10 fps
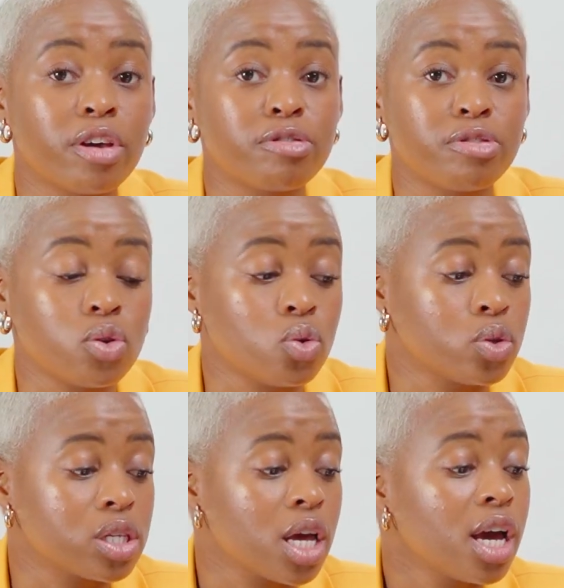
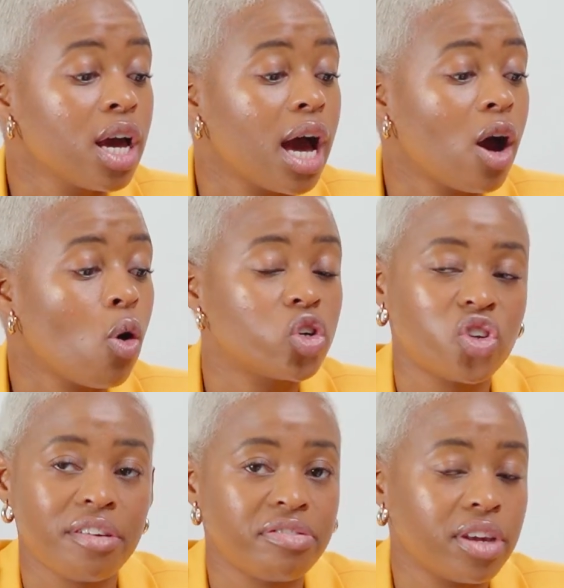views or
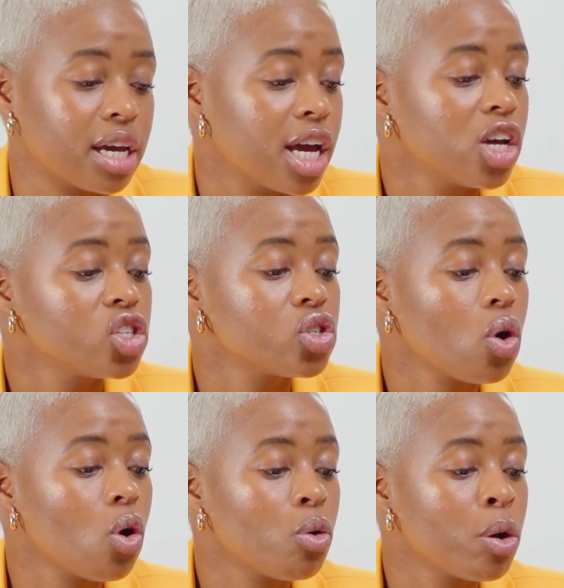traffic.
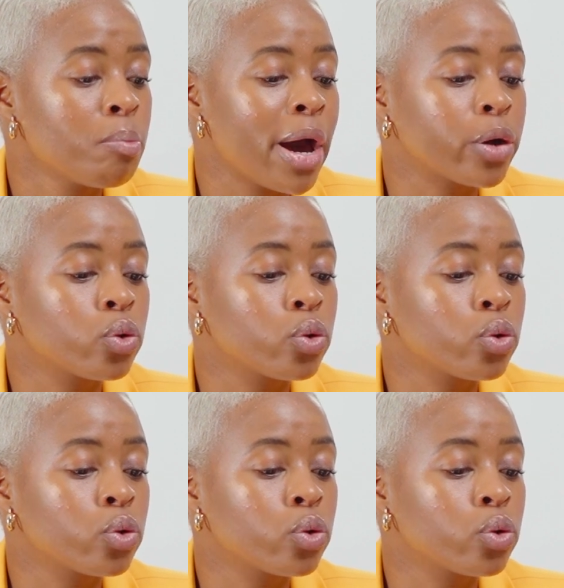So my